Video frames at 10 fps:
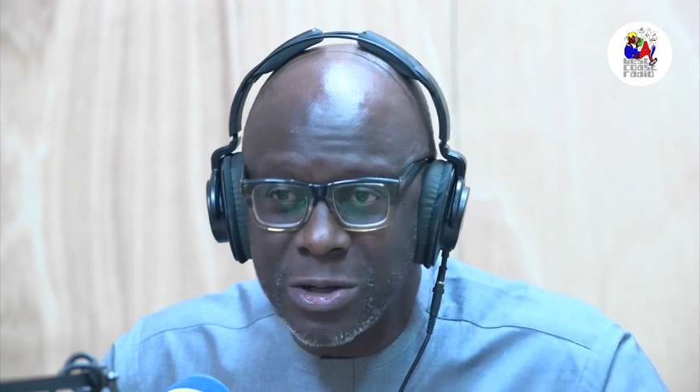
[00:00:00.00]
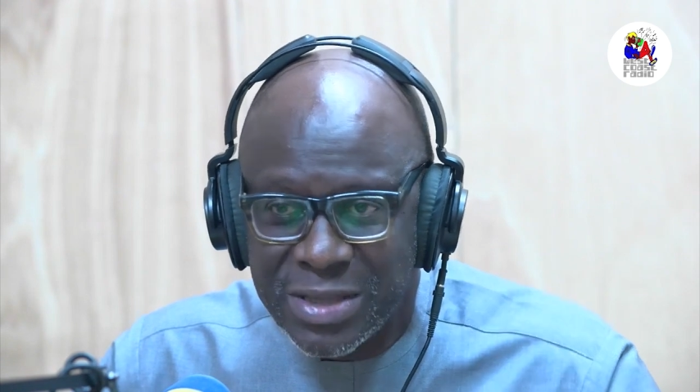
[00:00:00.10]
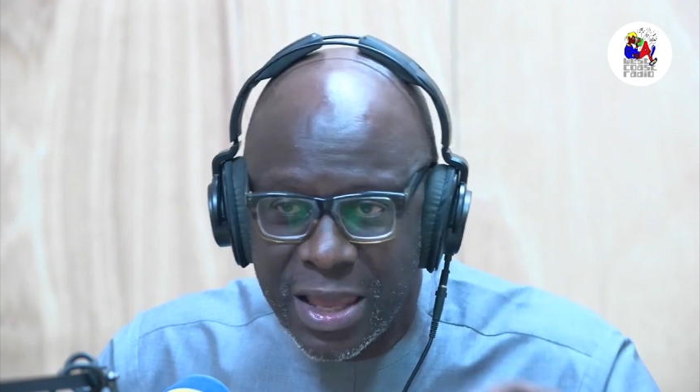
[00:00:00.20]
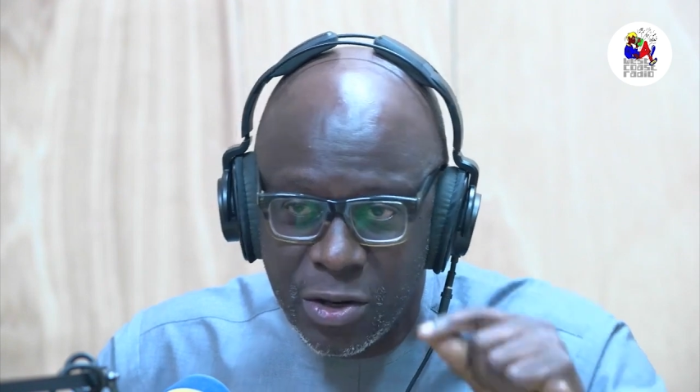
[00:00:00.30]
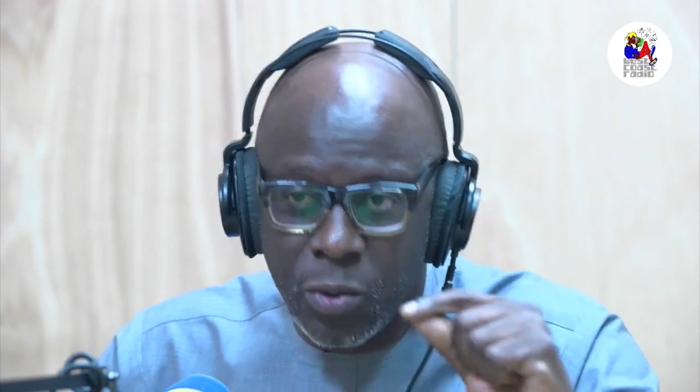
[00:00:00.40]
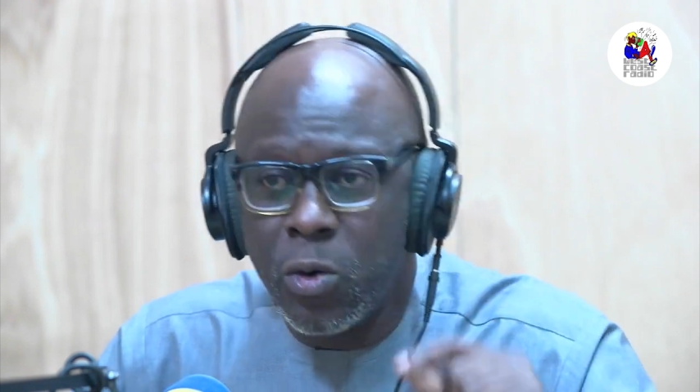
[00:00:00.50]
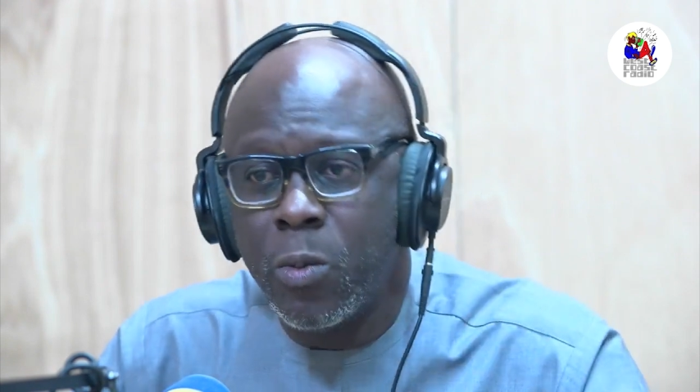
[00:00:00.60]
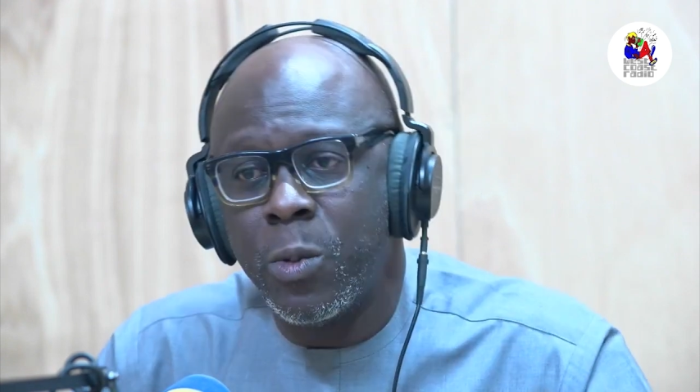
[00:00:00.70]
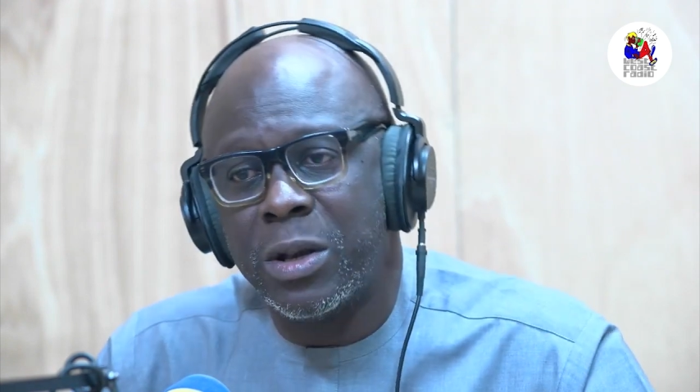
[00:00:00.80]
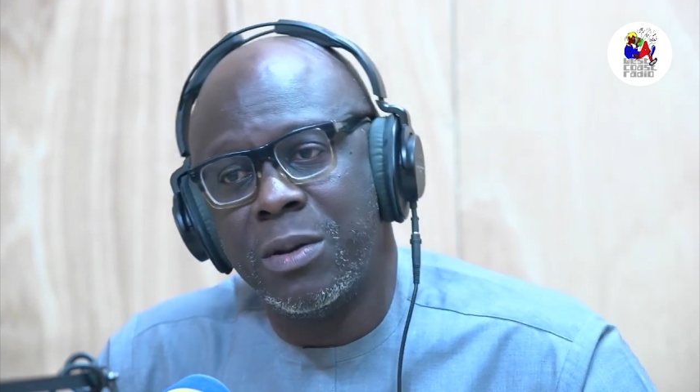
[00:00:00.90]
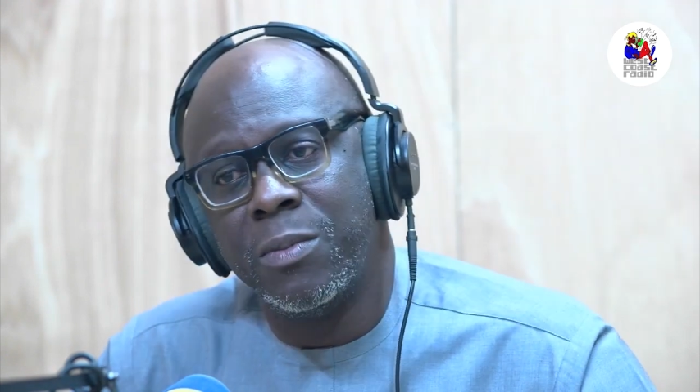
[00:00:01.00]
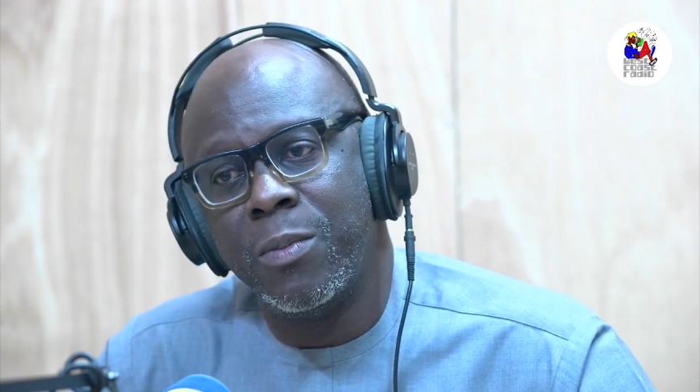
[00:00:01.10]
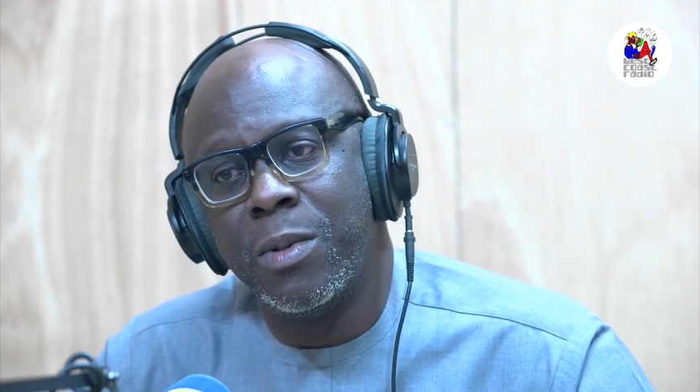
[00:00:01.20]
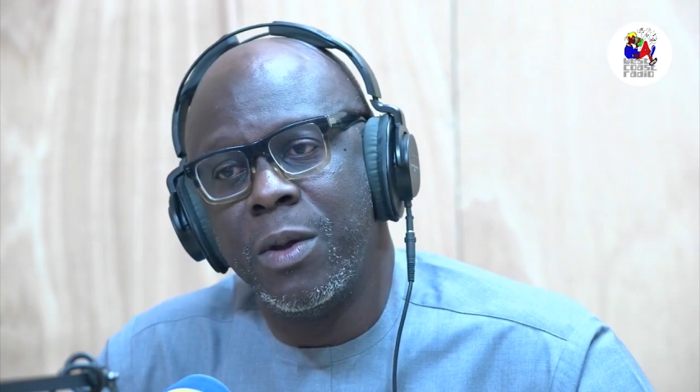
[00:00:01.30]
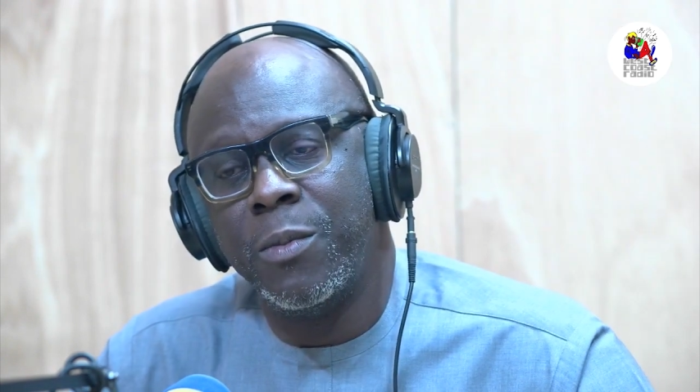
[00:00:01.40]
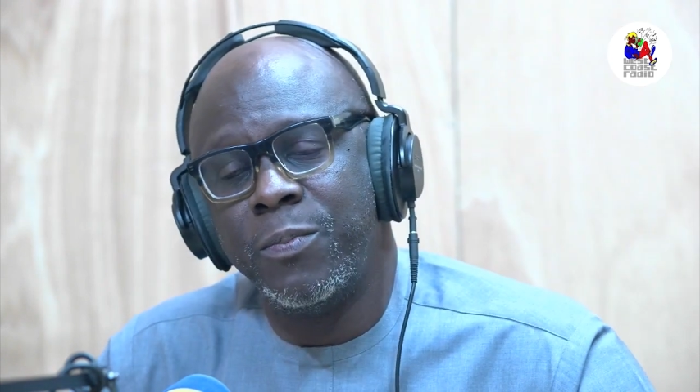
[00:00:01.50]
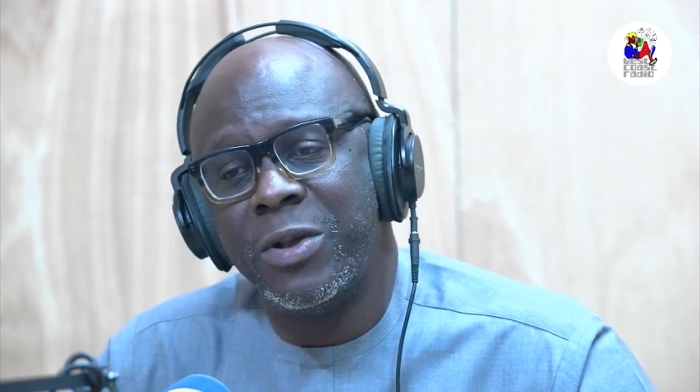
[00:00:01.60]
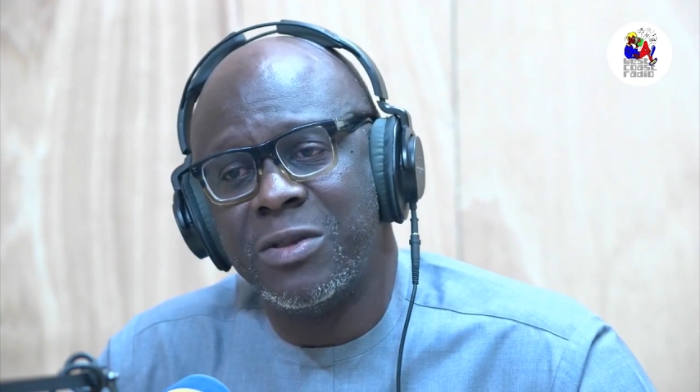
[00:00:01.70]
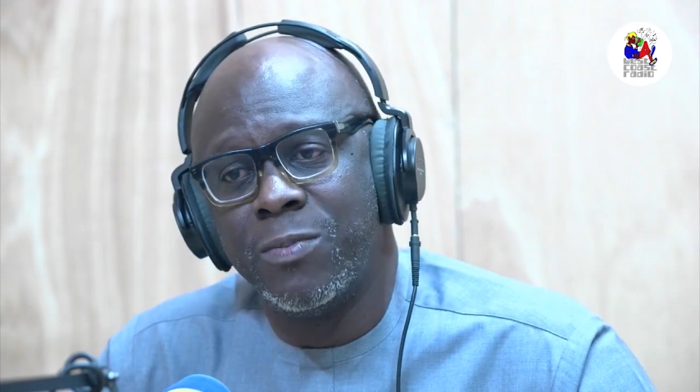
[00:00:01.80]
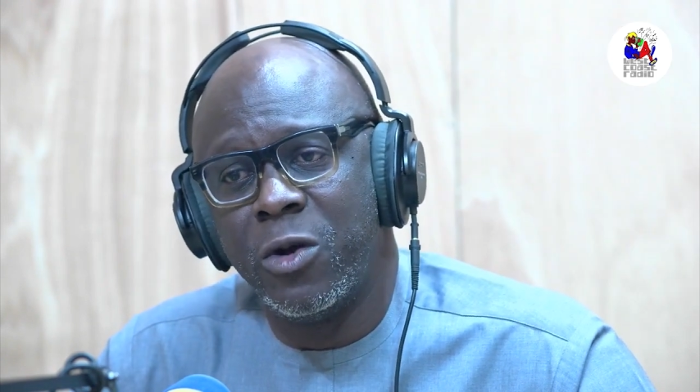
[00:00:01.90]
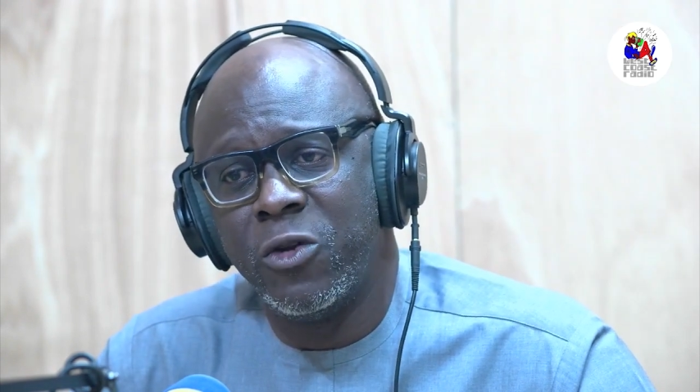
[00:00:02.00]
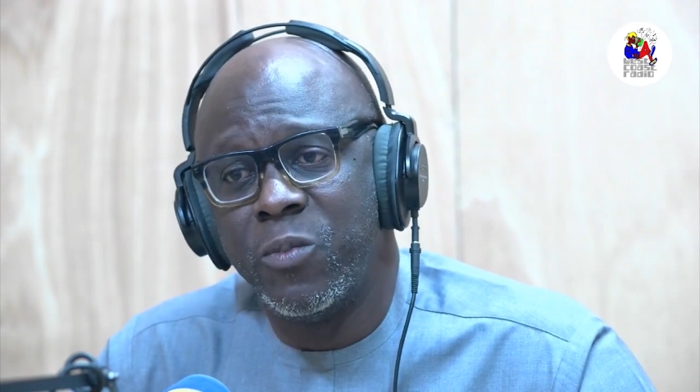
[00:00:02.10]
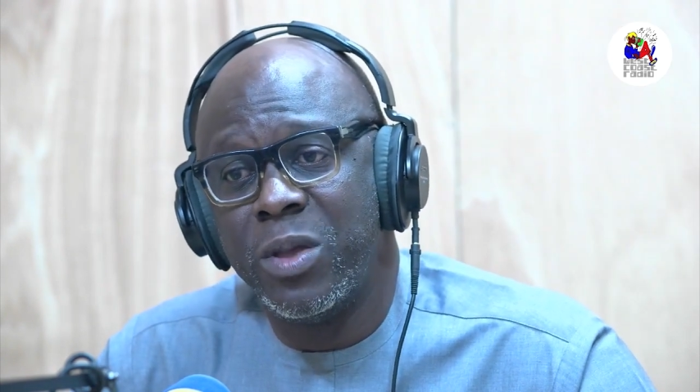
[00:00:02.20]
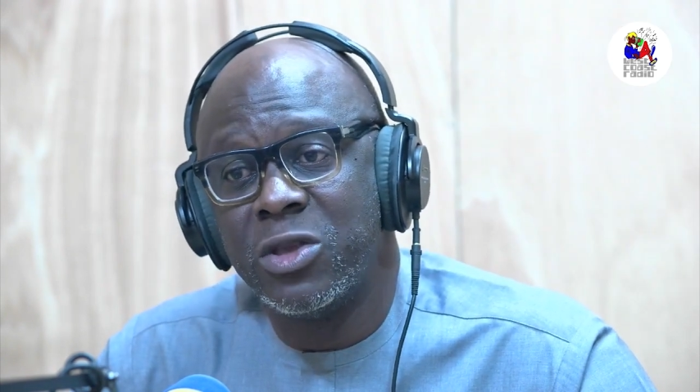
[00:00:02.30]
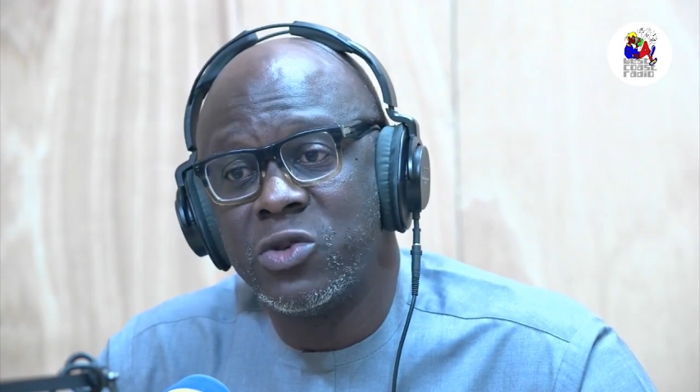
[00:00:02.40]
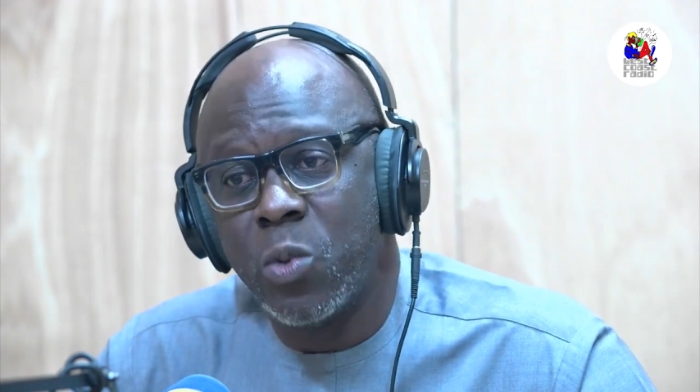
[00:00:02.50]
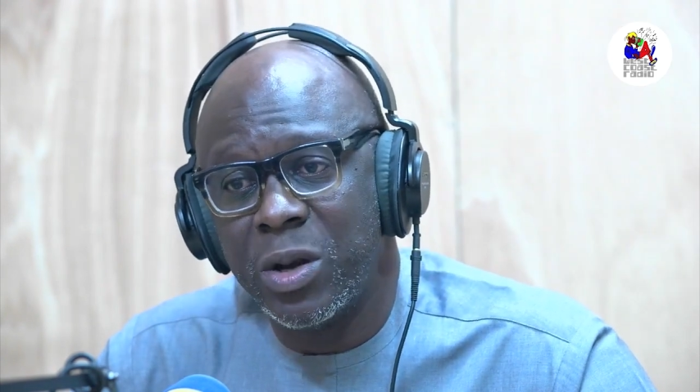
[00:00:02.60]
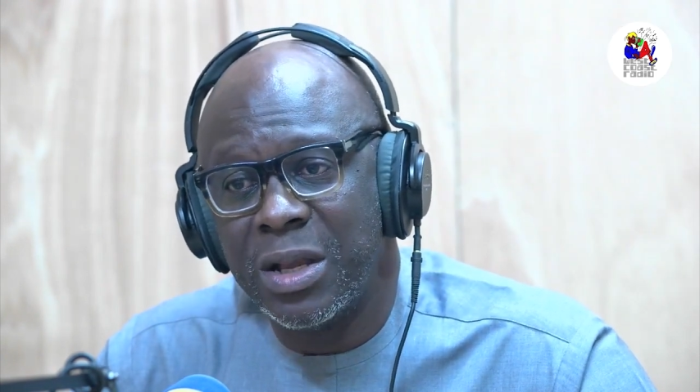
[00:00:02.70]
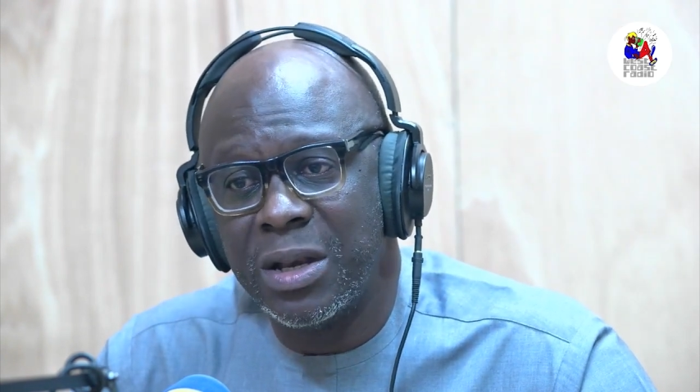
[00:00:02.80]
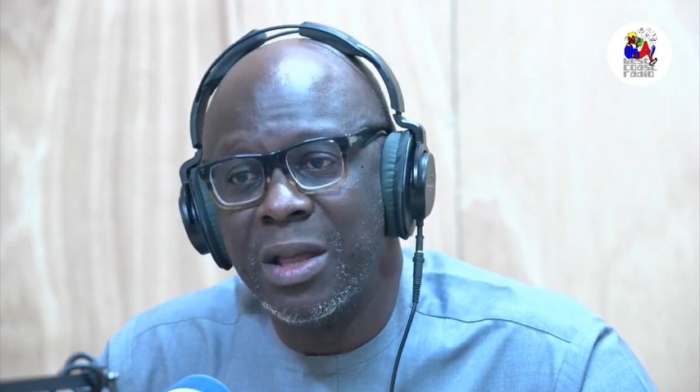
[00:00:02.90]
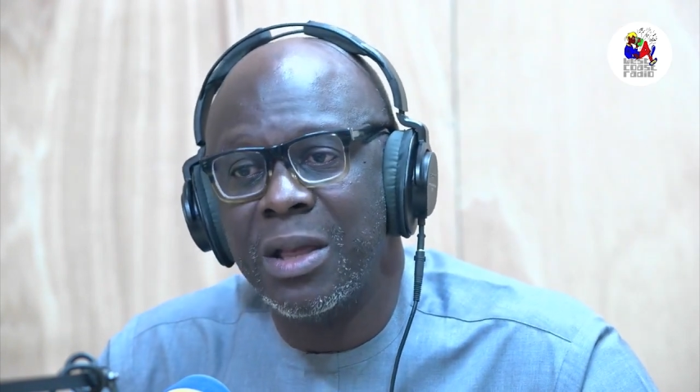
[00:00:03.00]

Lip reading: there in the room when President Barrow was being sworn in.